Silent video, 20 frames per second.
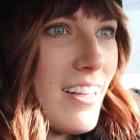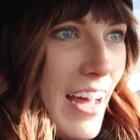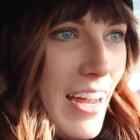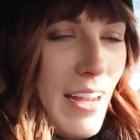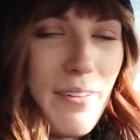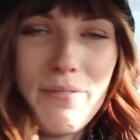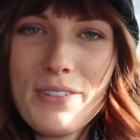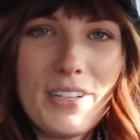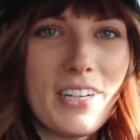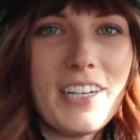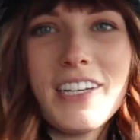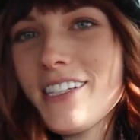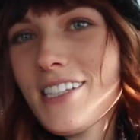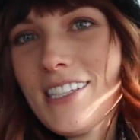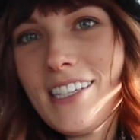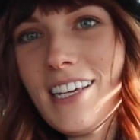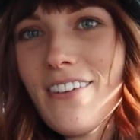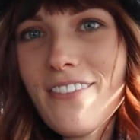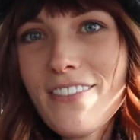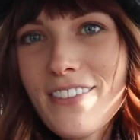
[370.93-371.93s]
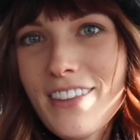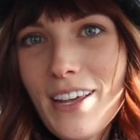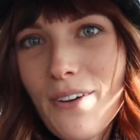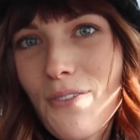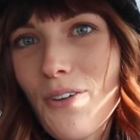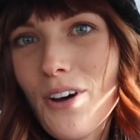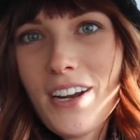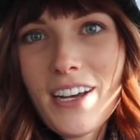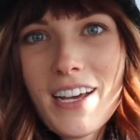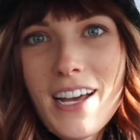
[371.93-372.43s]
And I'm gonna see if they
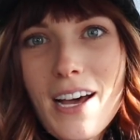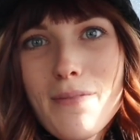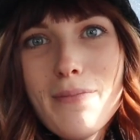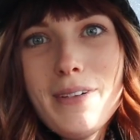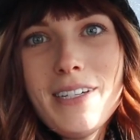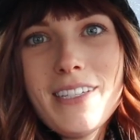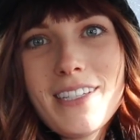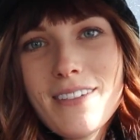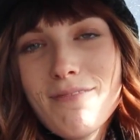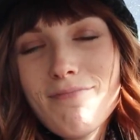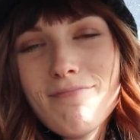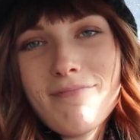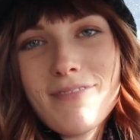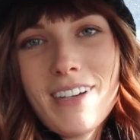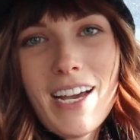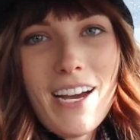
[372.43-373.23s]
wanna cut me some